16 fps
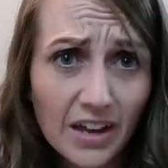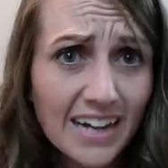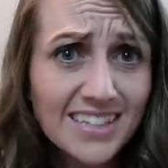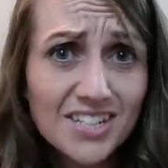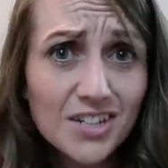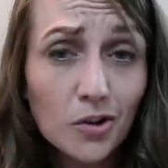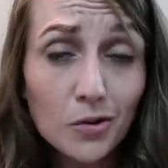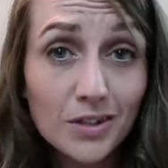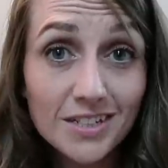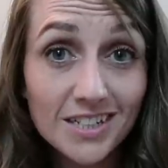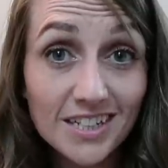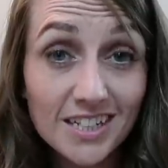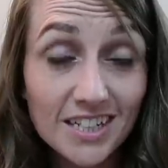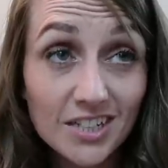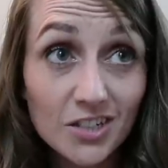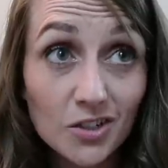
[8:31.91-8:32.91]
That's going to
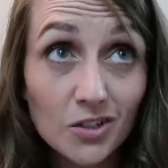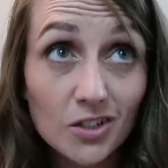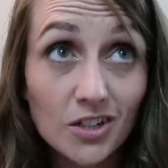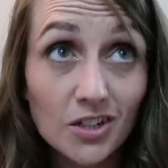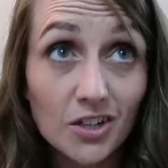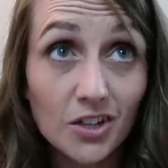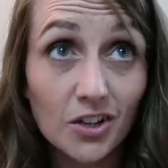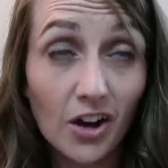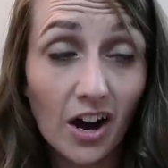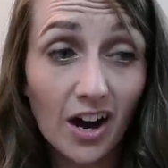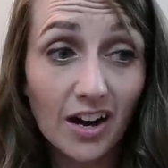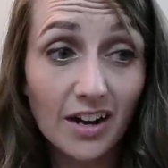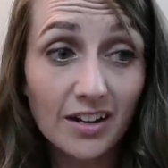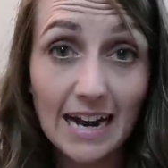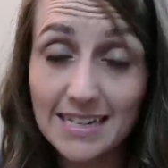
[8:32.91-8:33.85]
heal not